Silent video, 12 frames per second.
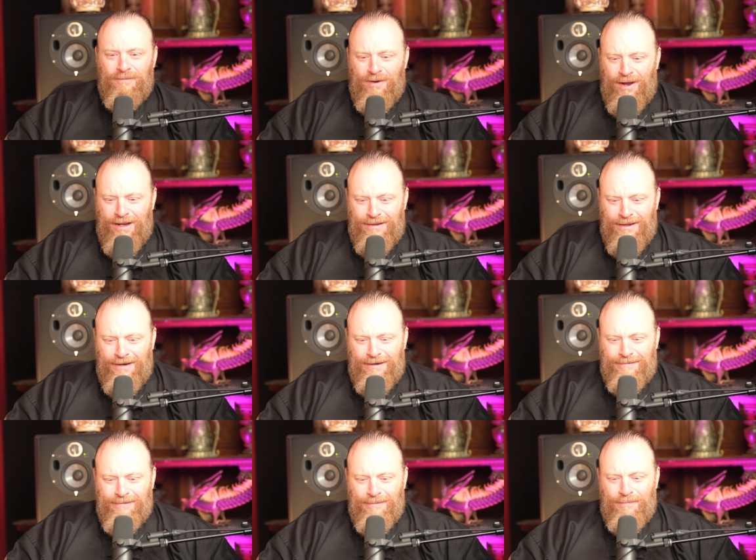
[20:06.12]
ride the
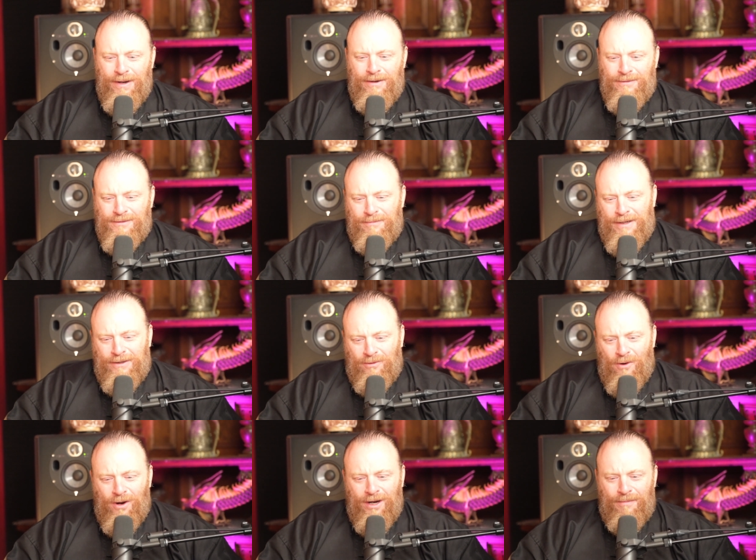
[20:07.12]
Beatles have been
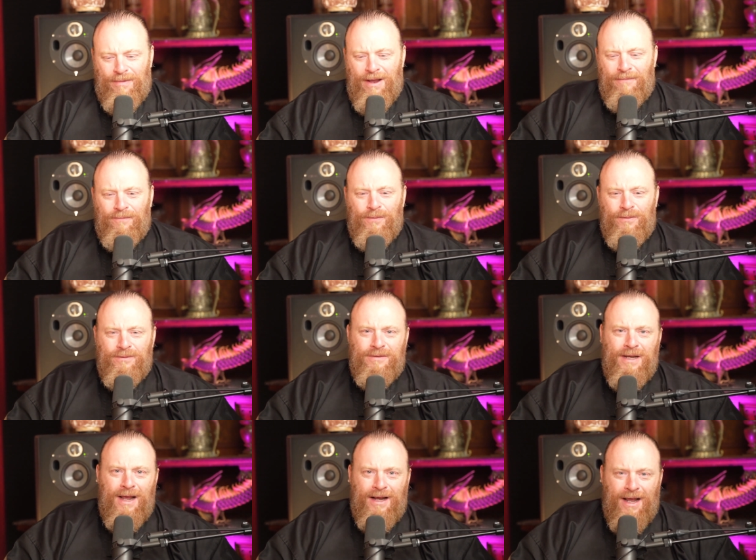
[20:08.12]
talking about for
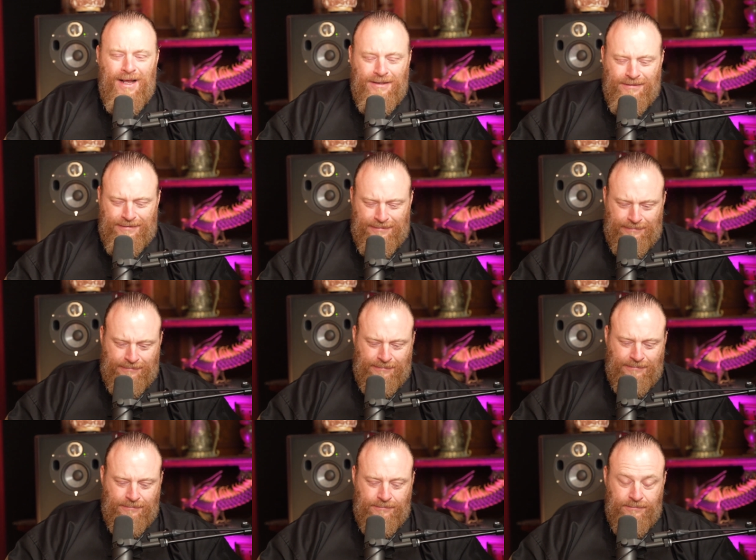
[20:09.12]
decades.
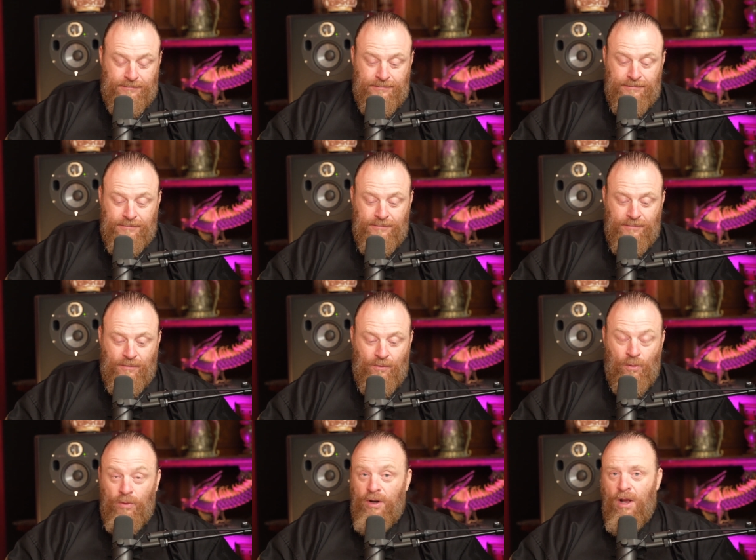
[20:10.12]

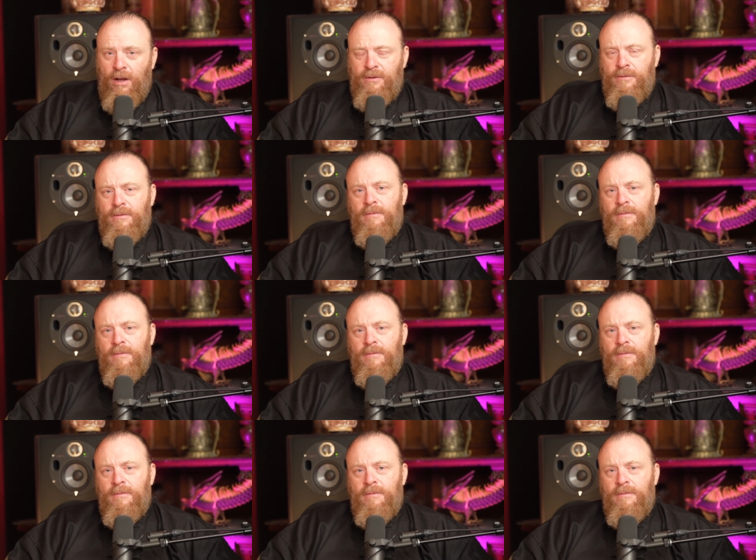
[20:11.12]
Or not.